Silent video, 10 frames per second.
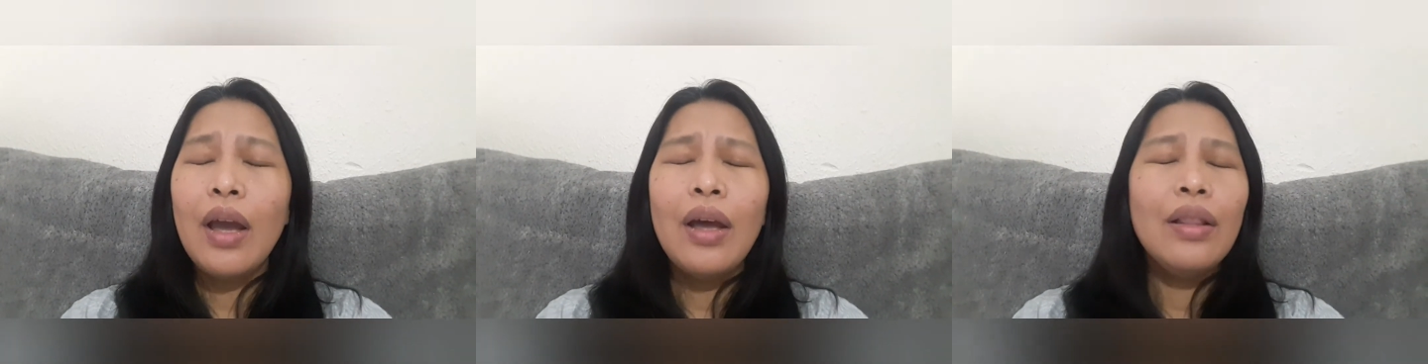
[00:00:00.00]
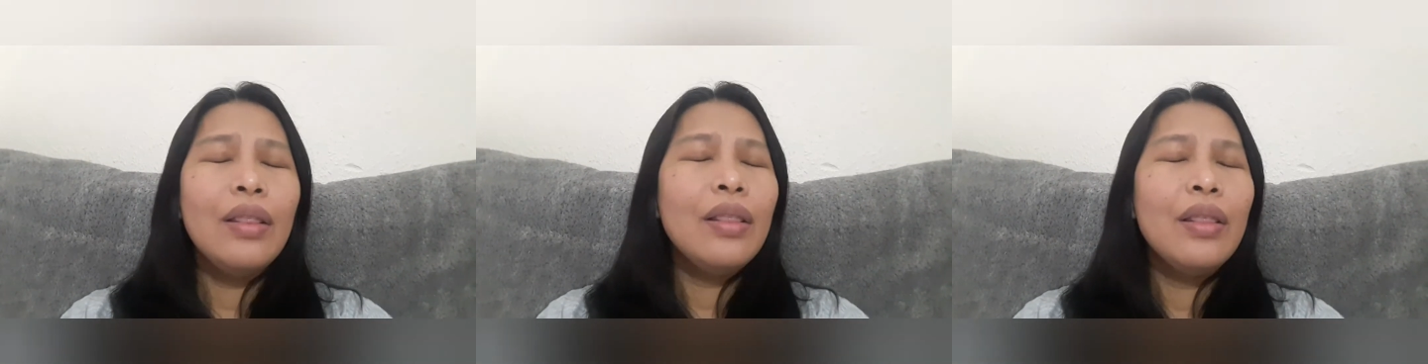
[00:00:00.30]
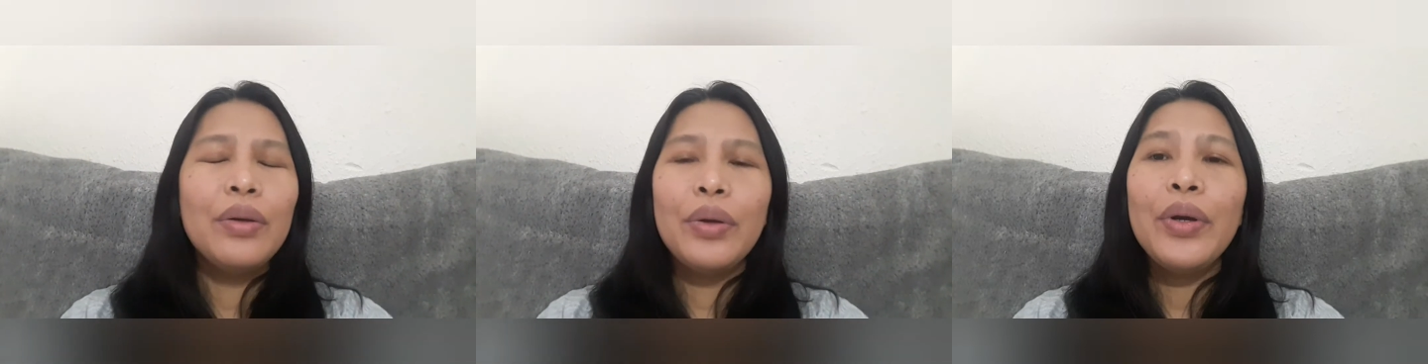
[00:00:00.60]

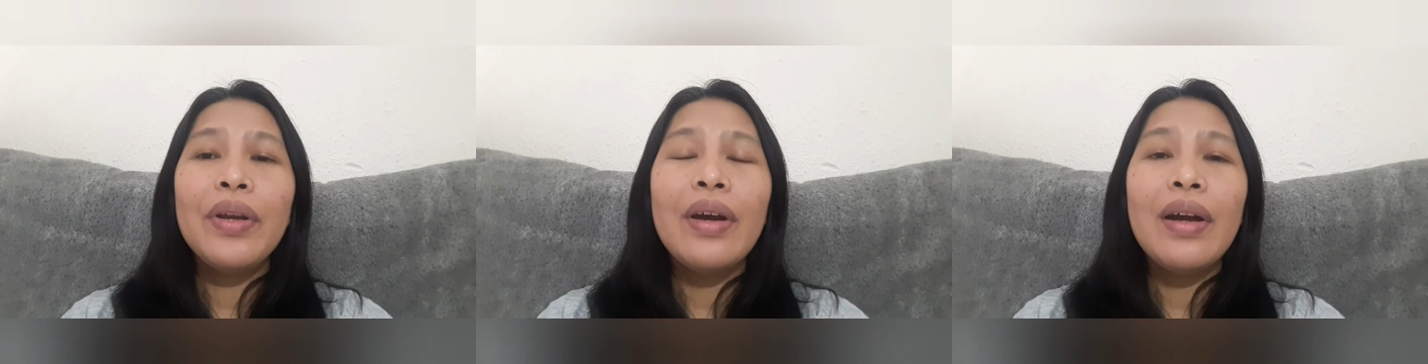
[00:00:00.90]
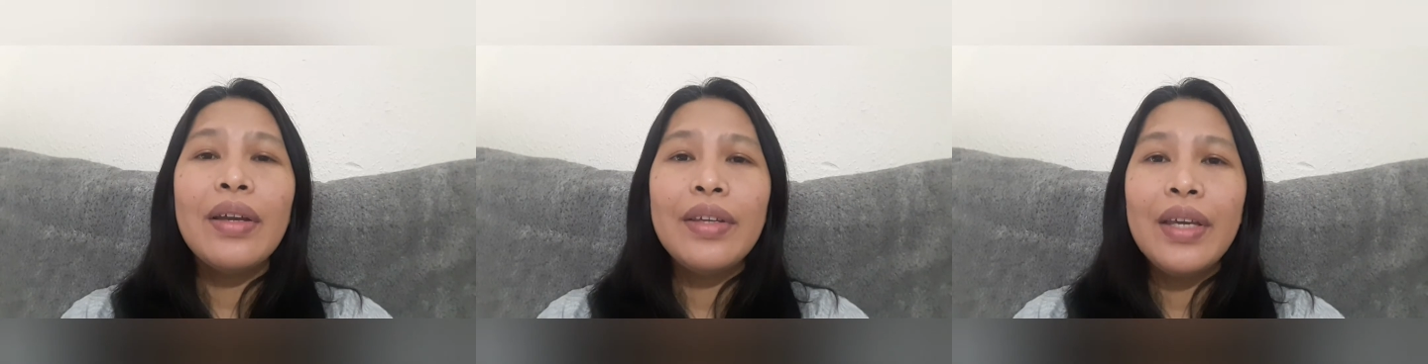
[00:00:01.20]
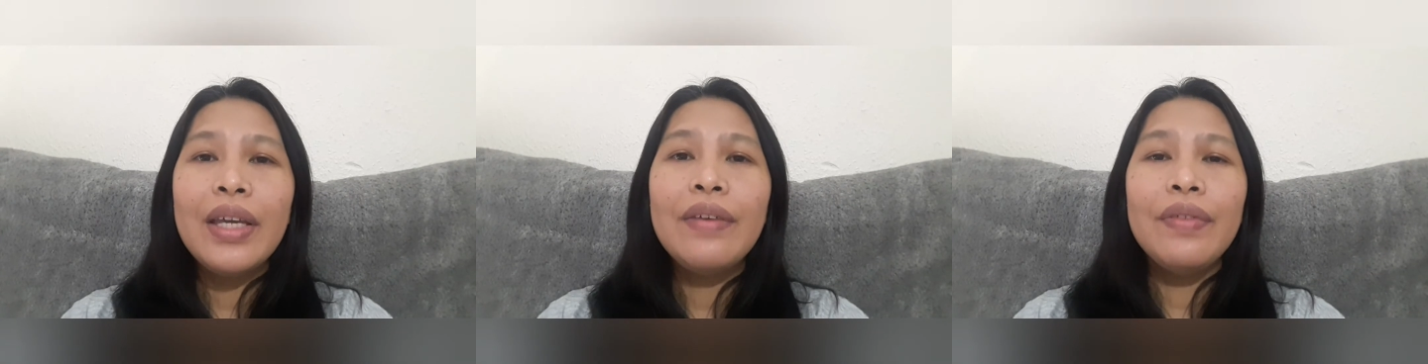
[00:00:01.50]
Lord, I
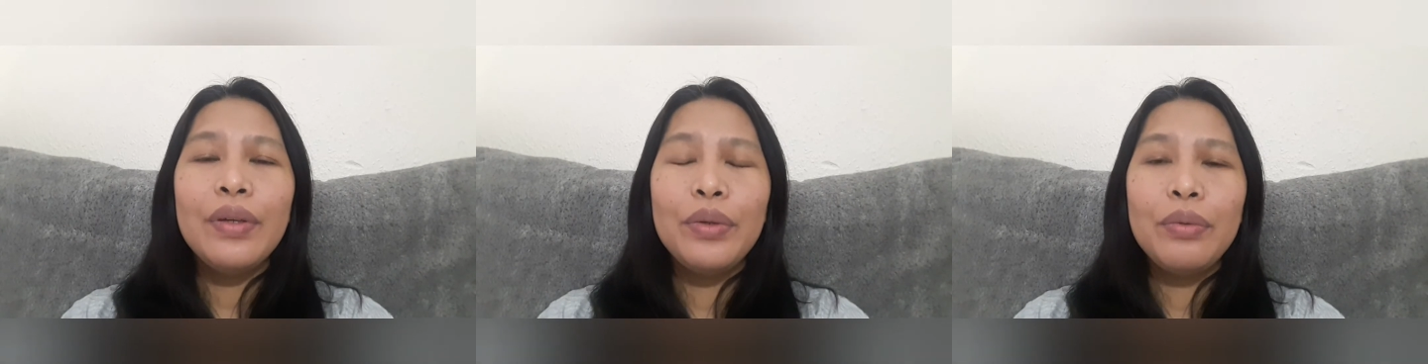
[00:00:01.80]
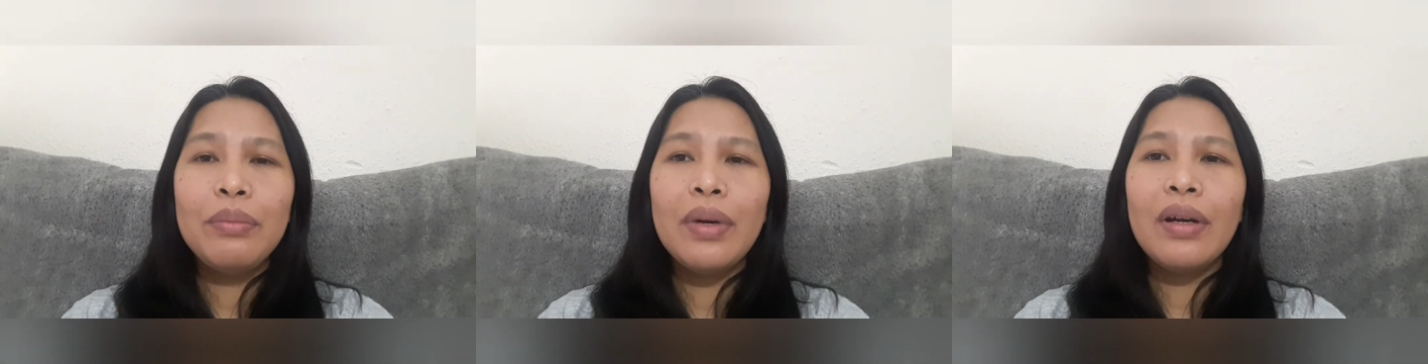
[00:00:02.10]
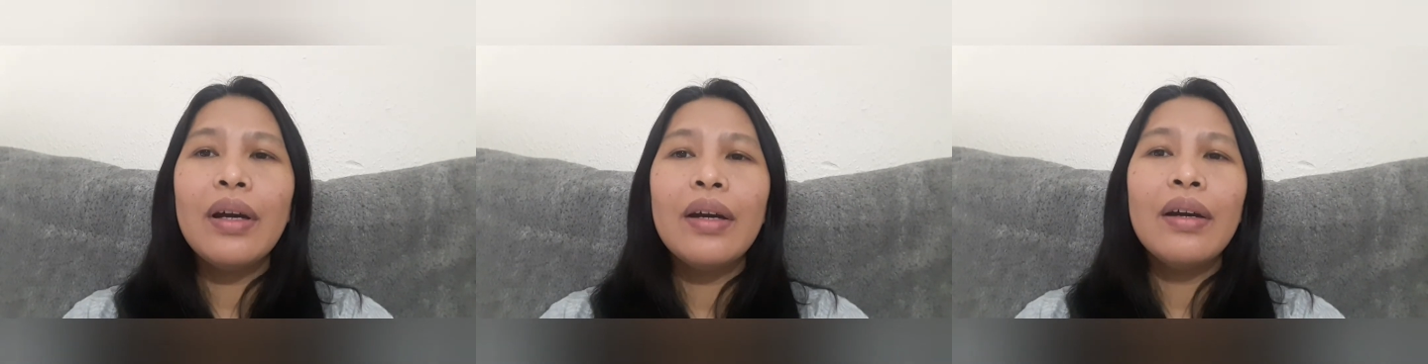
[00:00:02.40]
give you my
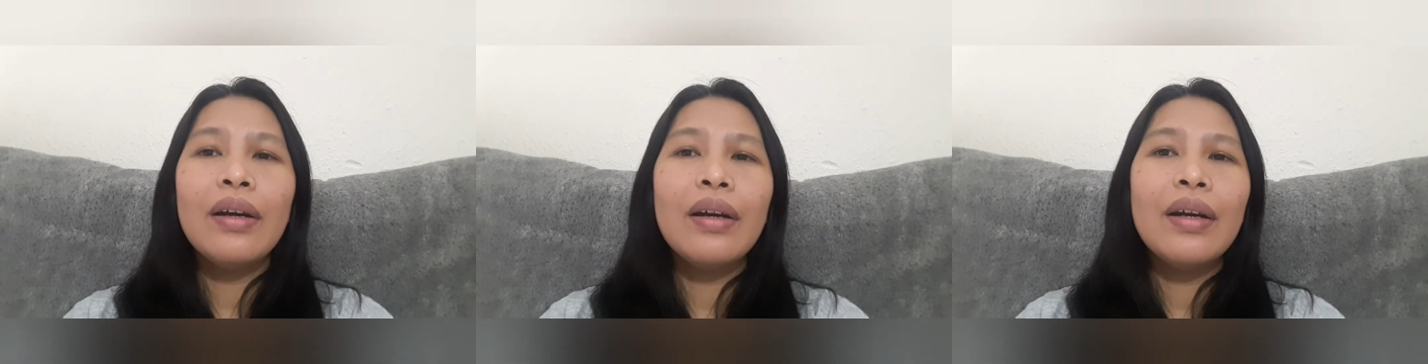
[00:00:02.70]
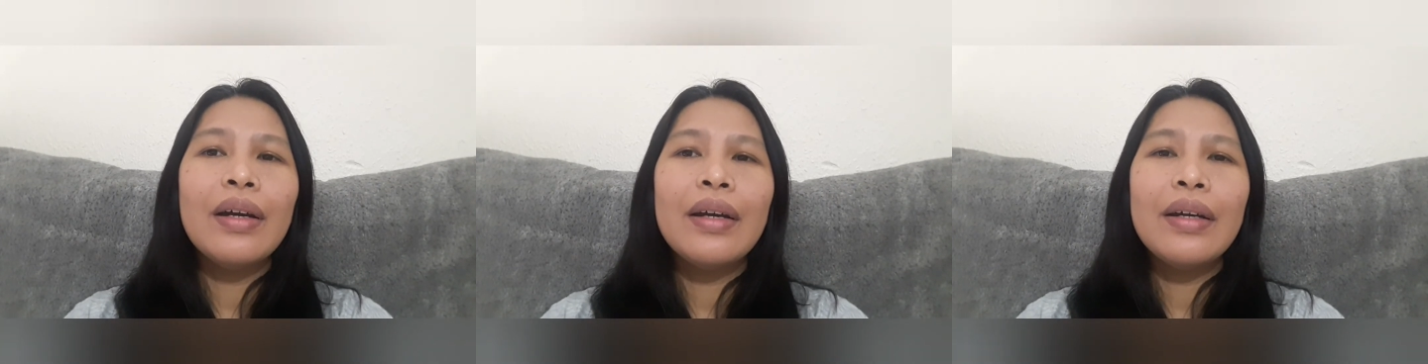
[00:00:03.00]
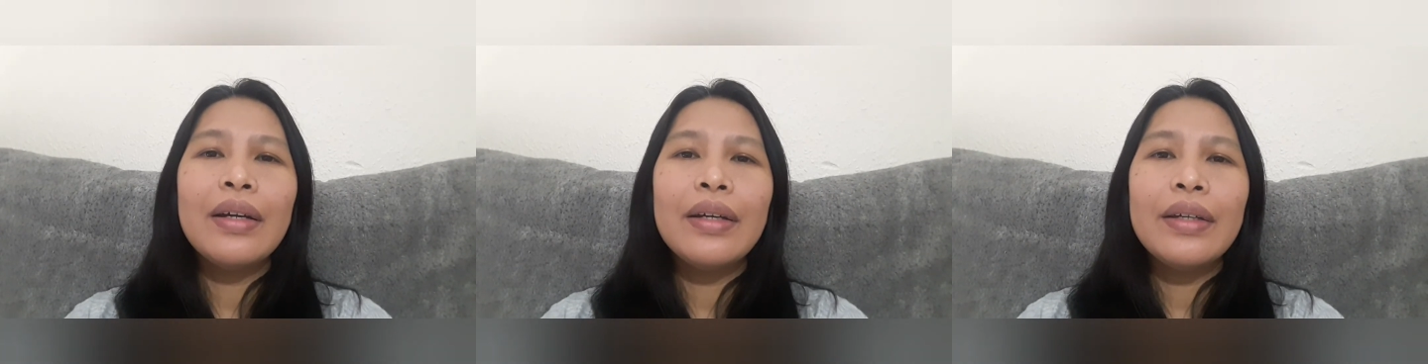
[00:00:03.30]

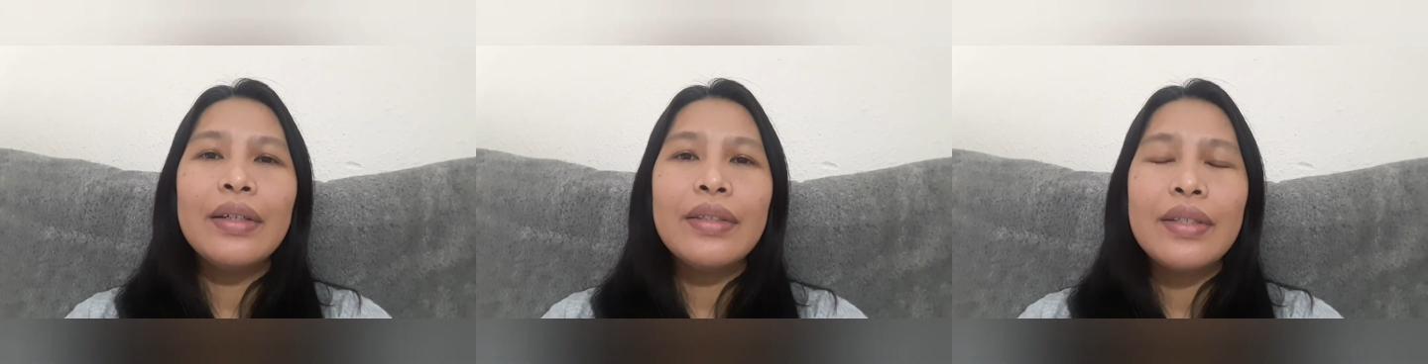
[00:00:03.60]
heart.